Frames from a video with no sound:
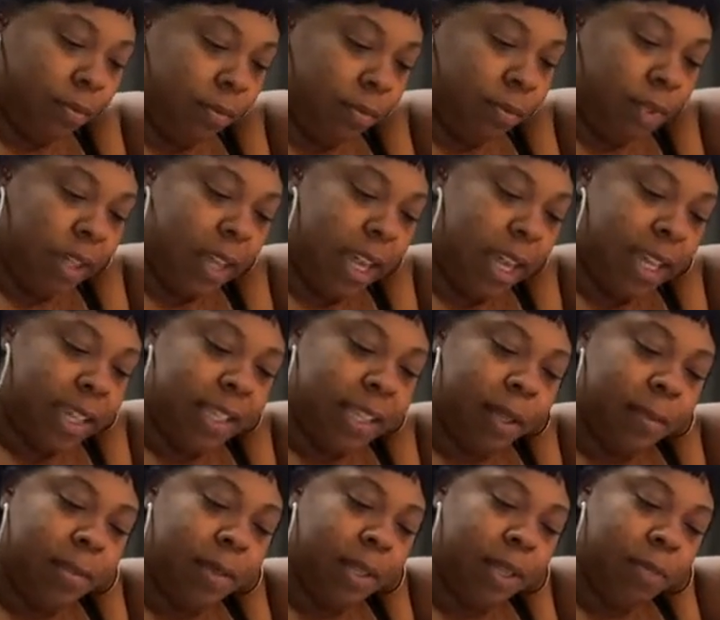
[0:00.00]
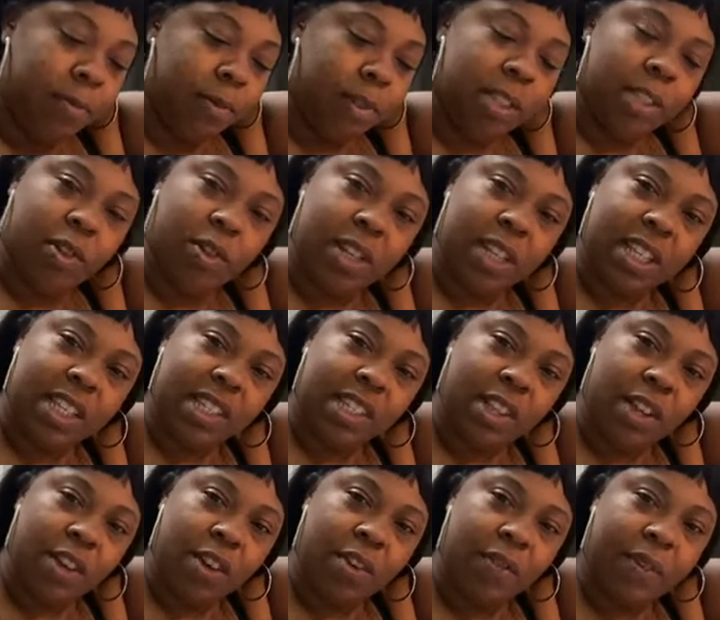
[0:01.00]
Yeah, something was on the
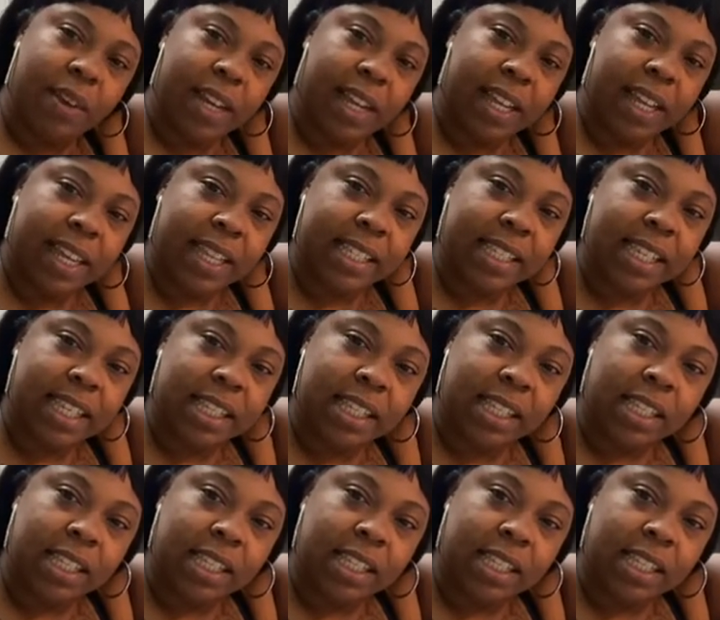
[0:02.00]
stove, and I guess it's